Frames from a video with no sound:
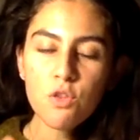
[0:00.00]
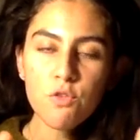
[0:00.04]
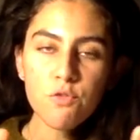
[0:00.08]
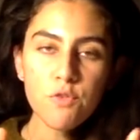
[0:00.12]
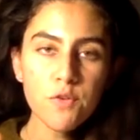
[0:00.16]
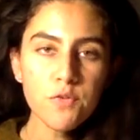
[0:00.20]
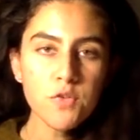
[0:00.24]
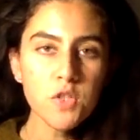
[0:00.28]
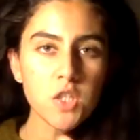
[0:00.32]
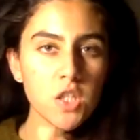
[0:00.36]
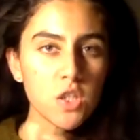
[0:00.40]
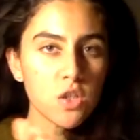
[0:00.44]

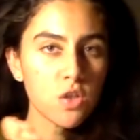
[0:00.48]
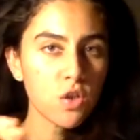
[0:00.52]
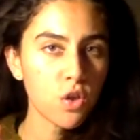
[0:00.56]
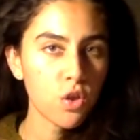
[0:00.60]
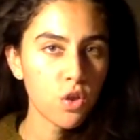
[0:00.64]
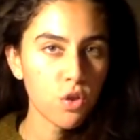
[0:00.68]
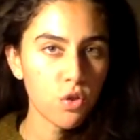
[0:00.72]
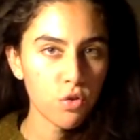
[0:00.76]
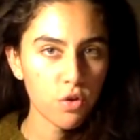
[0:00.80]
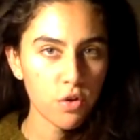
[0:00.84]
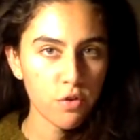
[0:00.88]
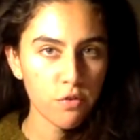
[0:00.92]
15th to
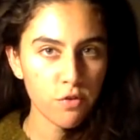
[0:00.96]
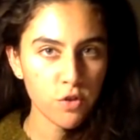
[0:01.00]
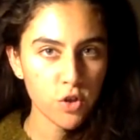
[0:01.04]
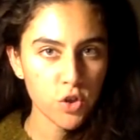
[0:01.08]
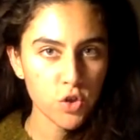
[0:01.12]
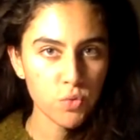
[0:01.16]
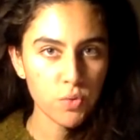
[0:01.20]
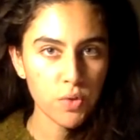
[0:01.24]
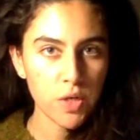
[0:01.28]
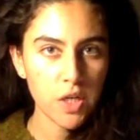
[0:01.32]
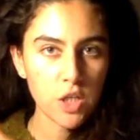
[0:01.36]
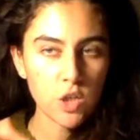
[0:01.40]
the
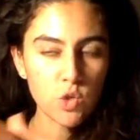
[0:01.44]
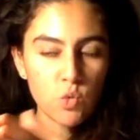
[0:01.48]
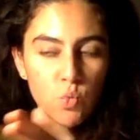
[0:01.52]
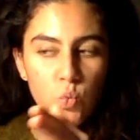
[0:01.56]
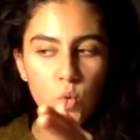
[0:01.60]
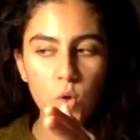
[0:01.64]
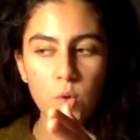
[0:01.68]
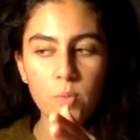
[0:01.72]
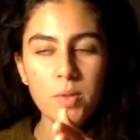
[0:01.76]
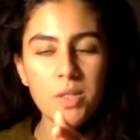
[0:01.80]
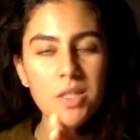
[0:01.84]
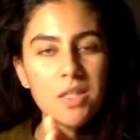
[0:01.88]
31st readings
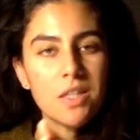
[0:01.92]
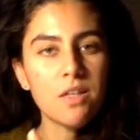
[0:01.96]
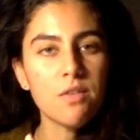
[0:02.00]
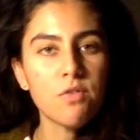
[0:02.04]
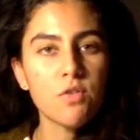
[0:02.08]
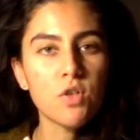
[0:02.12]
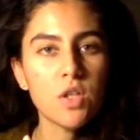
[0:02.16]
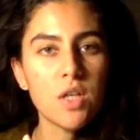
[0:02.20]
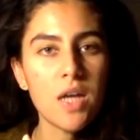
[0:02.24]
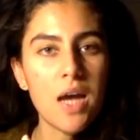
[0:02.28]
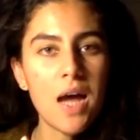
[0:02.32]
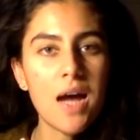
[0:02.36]
will be
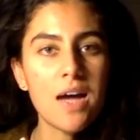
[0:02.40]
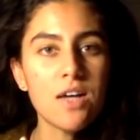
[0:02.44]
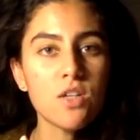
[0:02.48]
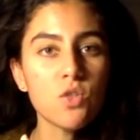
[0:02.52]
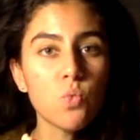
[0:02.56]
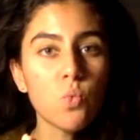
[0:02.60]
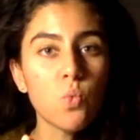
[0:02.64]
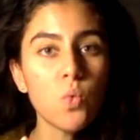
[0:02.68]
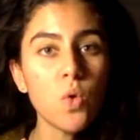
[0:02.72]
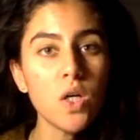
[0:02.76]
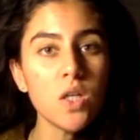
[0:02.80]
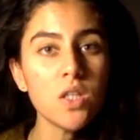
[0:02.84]
delivered as
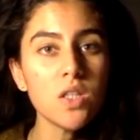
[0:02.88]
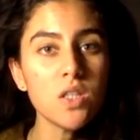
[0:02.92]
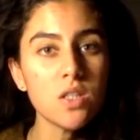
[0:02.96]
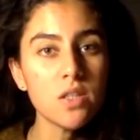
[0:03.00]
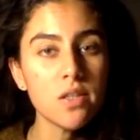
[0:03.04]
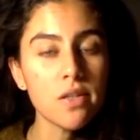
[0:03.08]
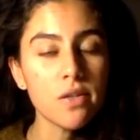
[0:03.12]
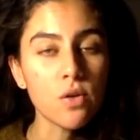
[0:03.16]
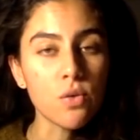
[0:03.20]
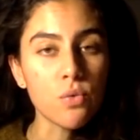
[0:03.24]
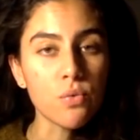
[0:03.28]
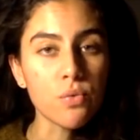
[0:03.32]
one
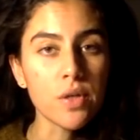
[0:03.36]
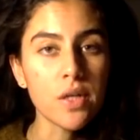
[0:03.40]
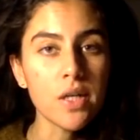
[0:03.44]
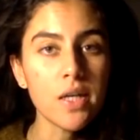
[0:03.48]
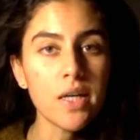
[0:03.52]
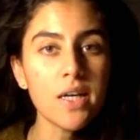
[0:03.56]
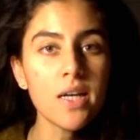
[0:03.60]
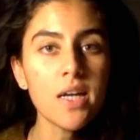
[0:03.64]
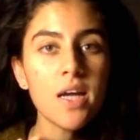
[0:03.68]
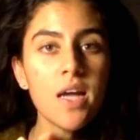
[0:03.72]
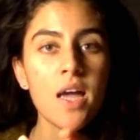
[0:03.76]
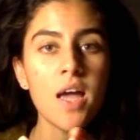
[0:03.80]
single
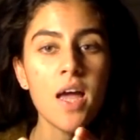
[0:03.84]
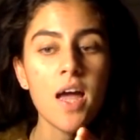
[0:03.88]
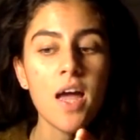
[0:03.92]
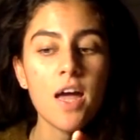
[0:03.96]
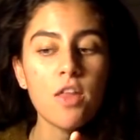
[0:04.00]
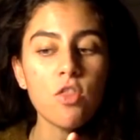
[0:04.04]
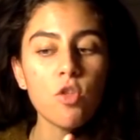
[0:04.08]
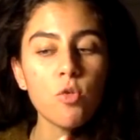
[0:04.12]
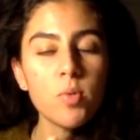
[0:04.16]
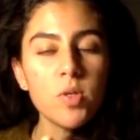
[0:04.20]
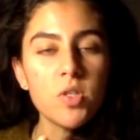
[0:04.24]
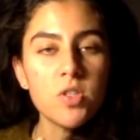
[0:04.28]
reading,
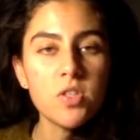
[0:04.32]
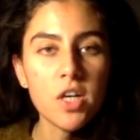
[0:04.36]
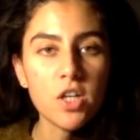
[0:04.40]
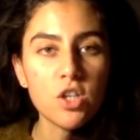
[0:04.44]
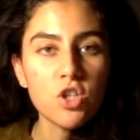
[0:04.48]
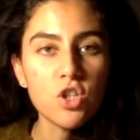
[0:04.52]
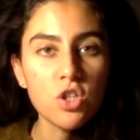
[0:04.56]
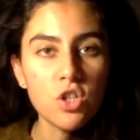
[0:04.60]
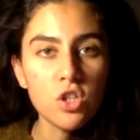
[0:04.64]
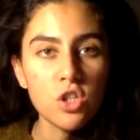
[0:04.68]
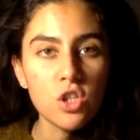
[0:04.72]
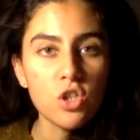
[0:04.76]
and they'll be
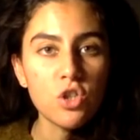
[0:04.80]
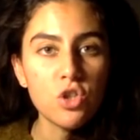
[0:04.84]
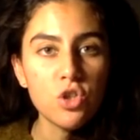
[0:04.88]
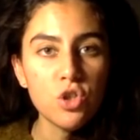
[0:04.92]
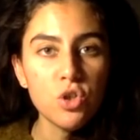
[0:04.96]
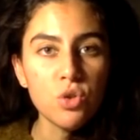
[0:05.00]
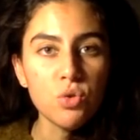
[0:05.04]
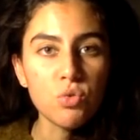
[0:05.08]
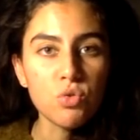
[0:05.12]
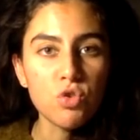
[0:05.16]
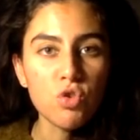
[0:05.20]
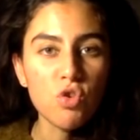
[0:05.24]
sectioned into
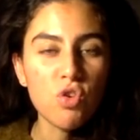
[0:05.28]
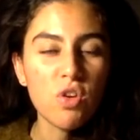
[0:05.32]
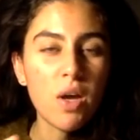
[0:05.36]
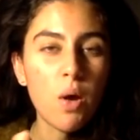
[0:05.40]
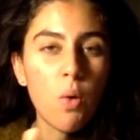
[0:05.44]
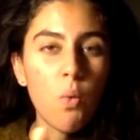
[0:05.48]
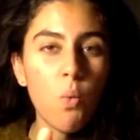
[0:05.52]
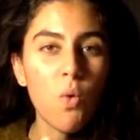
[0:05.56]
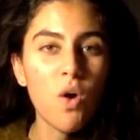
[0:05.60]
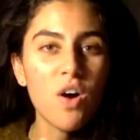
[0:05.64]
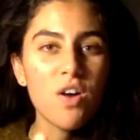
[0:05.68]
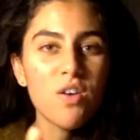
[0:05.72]
two, so you
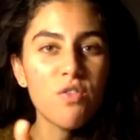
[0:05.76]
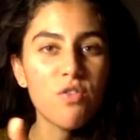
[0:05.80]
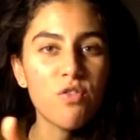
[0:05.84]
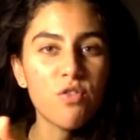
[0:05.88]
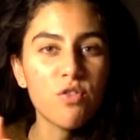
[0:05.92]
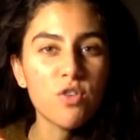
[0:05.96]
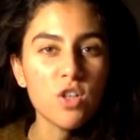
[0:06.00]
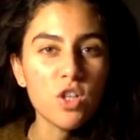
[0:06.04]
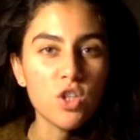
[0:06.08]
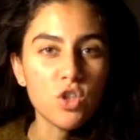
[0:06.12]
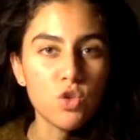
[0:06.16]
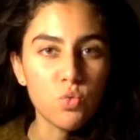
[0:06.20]
get one
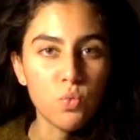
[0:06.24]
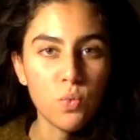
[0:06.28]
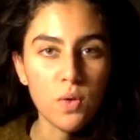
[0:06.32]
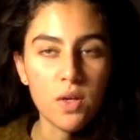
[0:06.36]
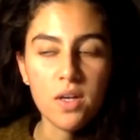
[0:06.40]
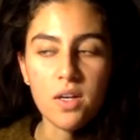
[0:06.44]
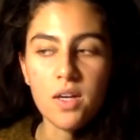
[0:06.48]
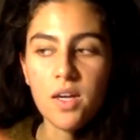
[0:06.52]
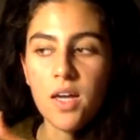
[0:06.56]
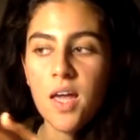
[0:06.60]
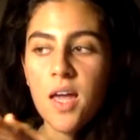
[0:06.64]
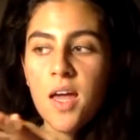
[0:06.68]
for each
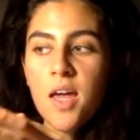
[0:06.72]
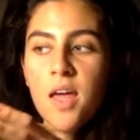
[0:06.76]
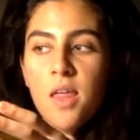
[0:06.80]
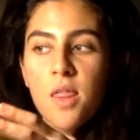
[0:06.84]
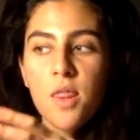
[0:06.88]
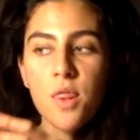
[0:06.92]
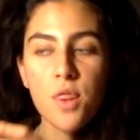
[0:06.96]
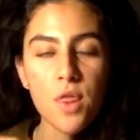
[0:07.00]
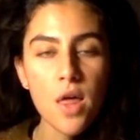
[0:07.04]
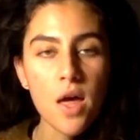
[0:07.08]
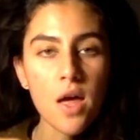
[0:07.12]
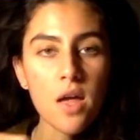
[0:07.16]
week.
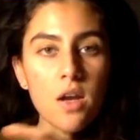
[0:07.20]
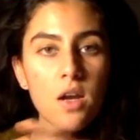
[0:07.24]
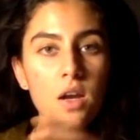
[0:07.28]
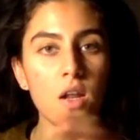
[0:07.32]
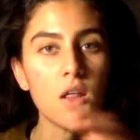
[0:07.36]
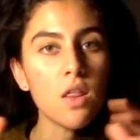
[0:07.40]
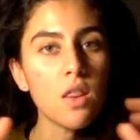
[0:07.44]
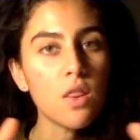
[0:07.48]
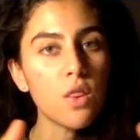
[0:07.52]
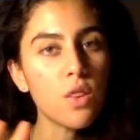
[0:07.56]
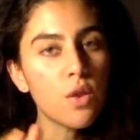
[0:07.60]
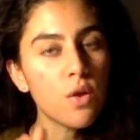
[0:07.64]
Then
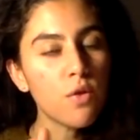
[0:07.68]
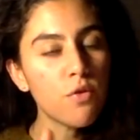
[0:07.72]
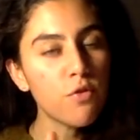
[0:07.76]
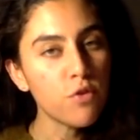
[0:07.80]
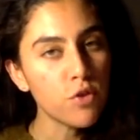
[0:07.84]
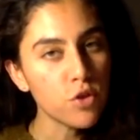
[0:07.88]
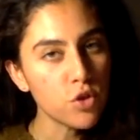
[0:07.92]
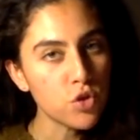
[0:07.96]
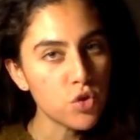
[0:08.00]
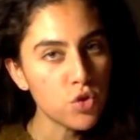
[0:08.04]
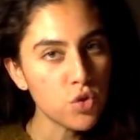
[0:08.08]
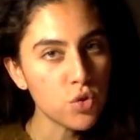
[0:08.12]
the
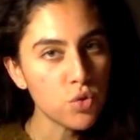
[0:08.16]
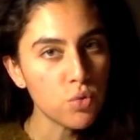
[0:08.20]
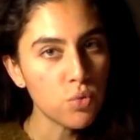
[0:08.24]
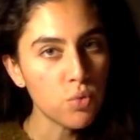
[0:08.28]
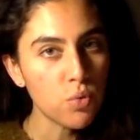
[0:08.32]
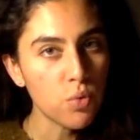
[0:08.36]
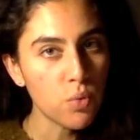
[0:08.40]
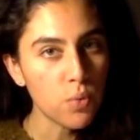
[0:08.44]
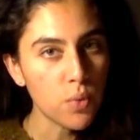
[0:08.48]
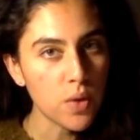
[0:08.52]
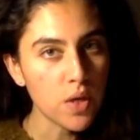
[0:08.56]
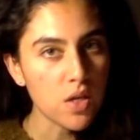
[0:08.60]
first two
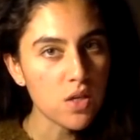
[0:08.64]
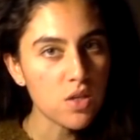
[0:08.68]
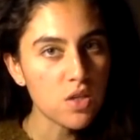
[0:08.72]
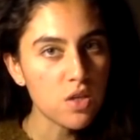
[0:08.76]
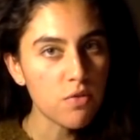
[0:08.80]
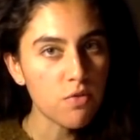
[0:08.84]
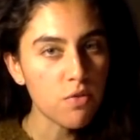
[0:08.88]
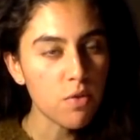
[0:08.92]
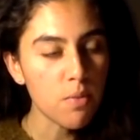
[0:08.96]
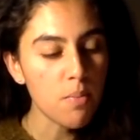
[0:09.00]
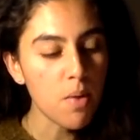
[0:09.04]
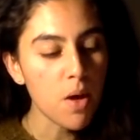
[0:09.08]
weeks
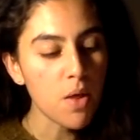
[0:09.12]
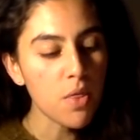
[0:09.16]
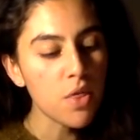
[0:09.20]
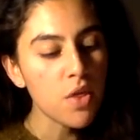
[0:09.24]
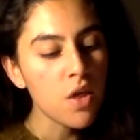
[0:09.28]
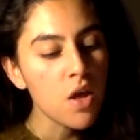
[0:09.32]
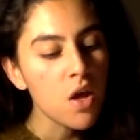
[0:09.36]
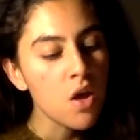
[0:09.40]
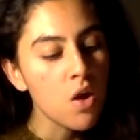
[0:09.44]
of the month